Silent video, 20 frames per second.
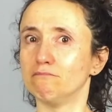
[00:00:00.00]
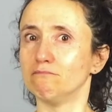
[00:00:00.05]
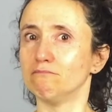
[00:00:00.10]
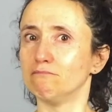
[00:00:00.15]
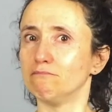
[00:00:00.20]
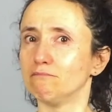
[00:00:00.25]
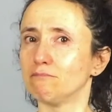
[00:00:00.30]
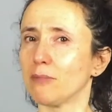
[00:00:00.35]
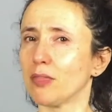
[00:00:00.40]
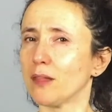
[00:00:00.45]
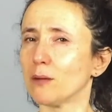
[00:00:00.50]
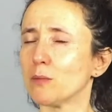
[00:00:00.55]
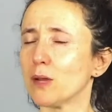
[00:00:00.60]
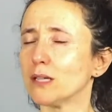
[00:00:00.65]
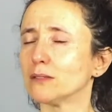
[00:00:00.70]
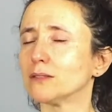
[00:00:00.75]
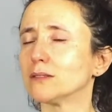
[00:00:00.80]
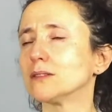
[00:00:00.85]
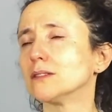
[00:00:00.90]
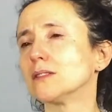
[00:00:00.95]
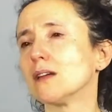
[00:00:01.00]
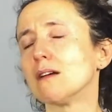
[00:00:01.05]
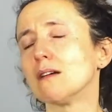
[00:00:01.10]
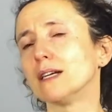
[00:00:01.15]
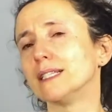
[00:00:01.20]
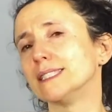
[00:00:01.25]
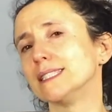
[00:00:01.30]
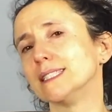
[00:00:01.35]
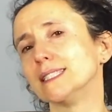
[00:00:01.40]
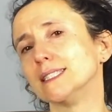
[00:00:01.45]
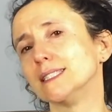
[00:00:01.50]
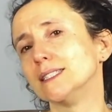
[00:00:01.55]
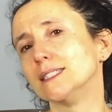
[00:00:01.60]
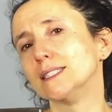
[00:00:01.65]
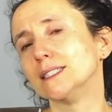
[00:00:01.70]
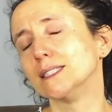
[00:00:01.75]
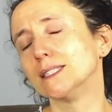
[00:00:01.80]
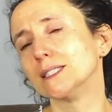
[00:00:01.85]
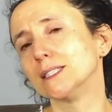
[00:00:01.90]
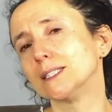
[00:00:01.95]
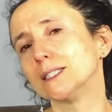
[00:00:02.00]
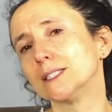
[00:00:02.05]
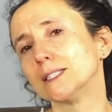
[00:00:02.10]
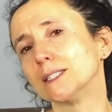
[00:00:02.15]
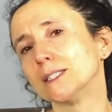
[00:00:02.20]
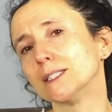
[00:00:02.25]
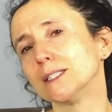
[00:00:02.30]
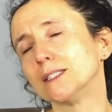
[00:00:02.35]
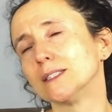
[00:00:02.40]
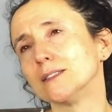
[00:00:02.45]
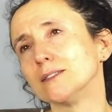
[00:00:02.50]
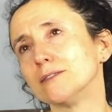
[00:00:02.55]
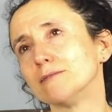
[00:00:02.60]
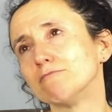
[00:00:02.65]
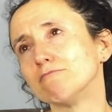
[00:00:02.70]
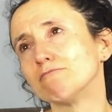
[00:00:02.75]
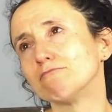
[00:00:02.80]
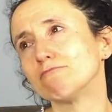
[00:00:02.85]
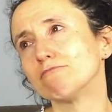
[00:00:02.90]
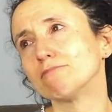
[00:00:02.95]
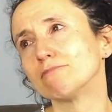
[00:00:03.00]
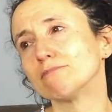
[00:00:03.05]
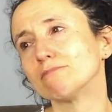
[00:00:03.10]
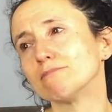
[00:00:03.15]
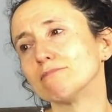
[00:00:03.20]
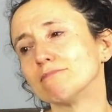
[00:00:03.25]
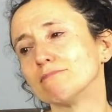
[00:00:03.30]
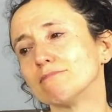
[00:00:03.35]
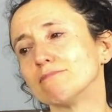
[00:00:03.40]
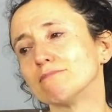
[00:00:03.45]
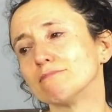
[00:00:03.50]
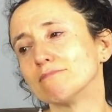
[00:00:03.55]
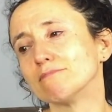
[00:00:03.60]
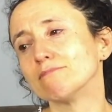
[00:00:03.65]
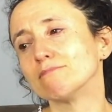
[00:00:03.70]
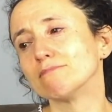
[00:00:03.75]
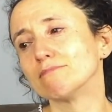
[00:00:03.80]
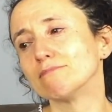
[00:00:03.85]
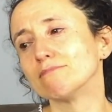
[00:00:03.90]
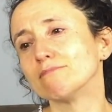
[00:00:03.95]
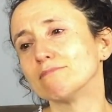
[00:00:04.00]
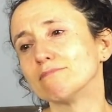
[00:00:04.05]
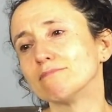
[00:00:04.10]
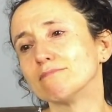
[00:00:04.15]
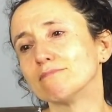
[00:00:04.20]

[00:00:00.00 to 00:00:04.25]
these roles are reversed and we're doing something different, which is exciting to see.